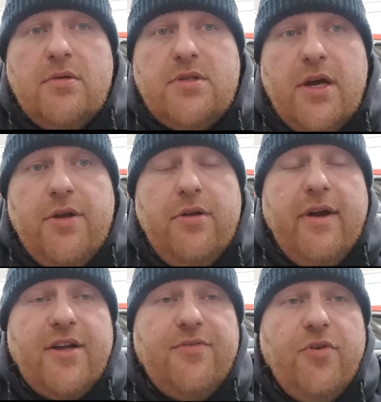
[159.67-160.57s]
So
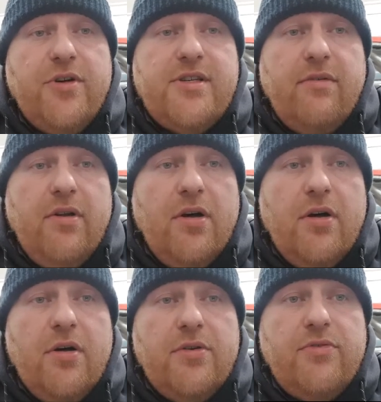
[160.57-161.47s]
your
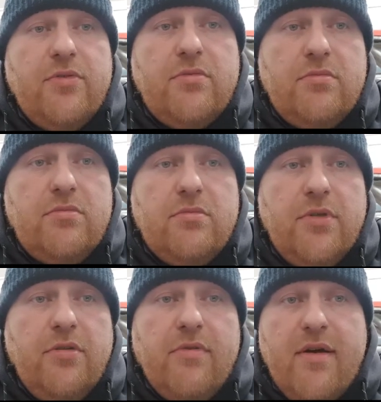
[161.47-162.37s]
X47Rs,
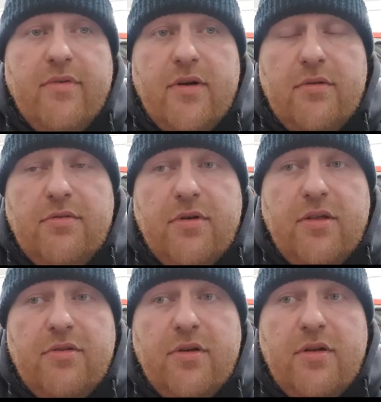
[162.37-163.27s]
your Revo
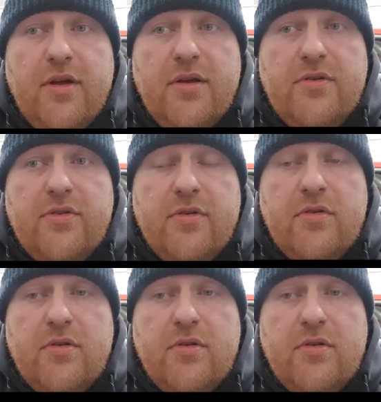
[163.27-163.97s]
330s,